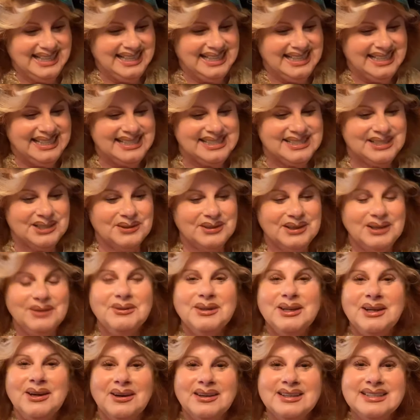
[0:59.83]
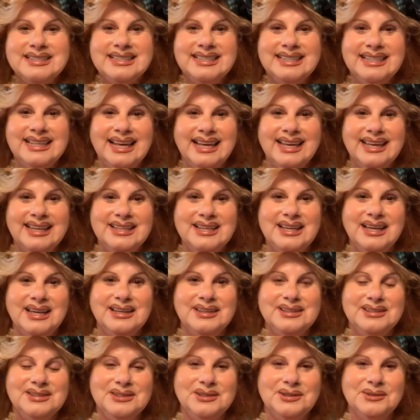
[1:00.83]
So here we are today
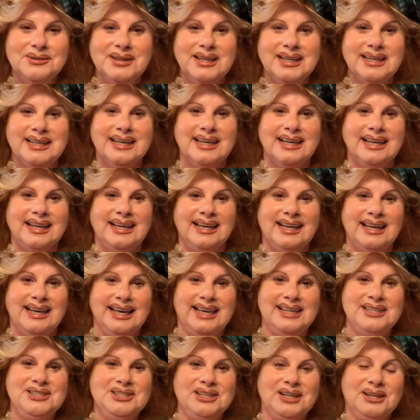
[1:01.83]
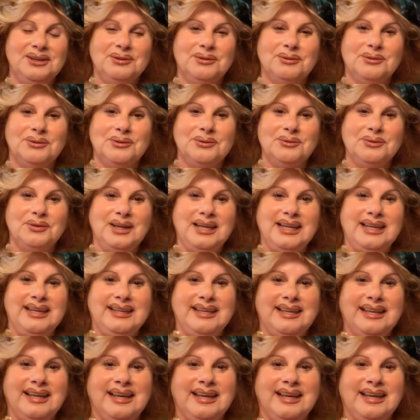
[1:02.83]
doing a general read